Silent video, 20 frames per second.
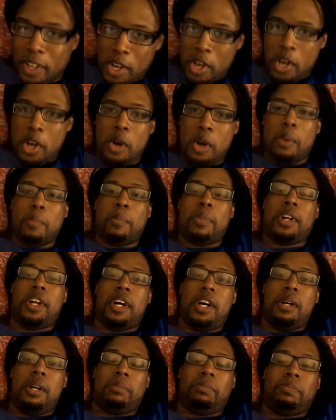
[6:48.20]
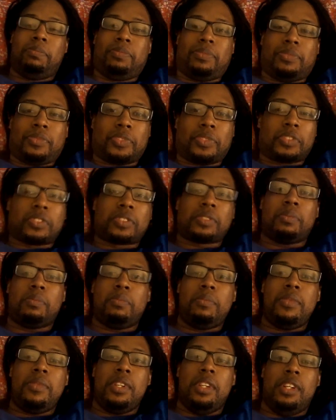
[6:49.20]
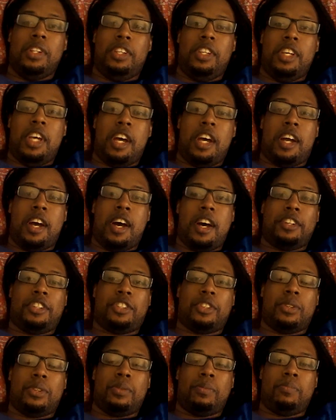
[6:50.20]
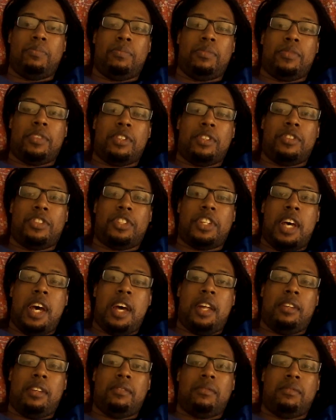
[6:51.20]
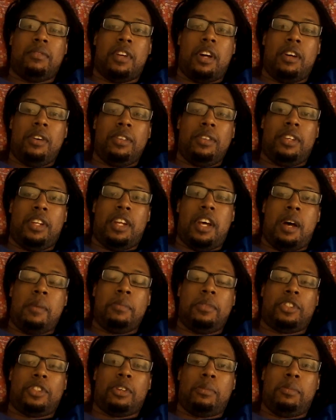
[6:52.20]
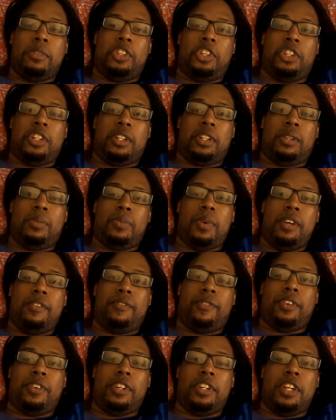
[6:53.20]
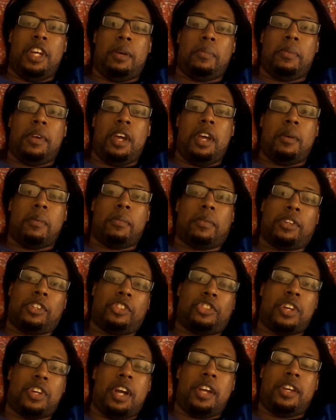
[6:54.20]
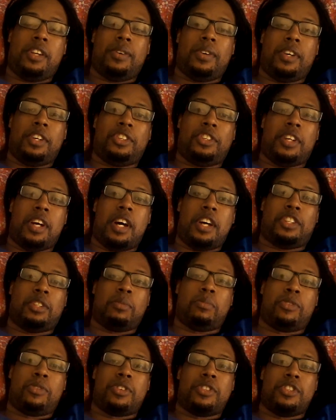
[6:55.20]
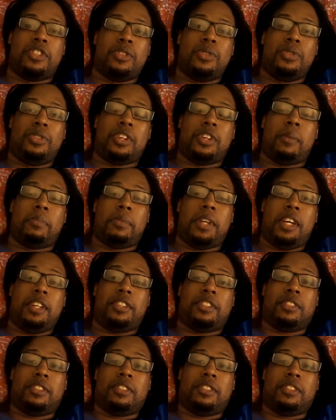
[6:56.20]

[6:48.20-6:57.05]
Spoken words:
But yeah, guys, so there's that, and other than that, I'm just gonna be chilling, waiting for the damn game. I'm gonna try, get you guys some more news updates and